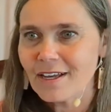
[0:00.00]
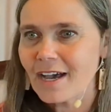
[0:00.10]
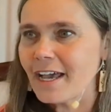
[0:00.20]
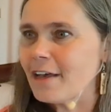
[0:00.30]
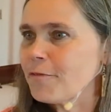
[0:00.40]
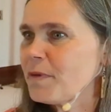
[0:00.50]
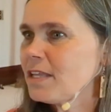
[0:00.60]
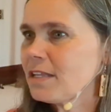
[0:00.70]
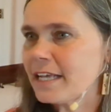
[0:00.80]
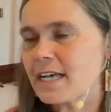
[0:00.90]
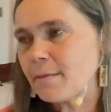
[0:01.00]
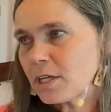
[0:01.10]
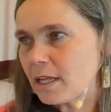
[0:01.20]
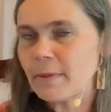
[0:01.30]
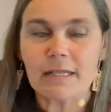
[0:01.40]
I have been like, I'm
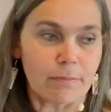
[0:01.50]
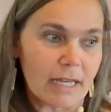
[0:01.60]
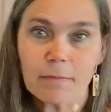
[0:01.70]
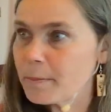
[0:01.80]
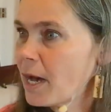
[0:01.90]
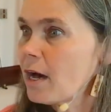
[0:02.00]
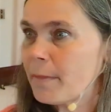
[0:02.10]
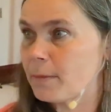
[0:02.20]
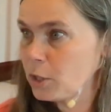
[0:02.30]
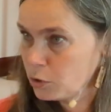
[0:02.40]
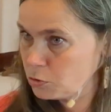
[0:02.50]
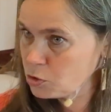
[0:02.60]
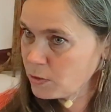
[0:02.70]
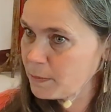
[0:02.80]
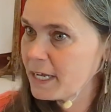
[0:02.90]
like my mom, I'm going to
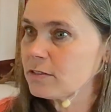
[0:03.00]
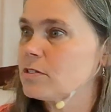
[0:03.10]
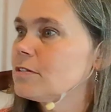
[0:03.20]
lose 20 pounds.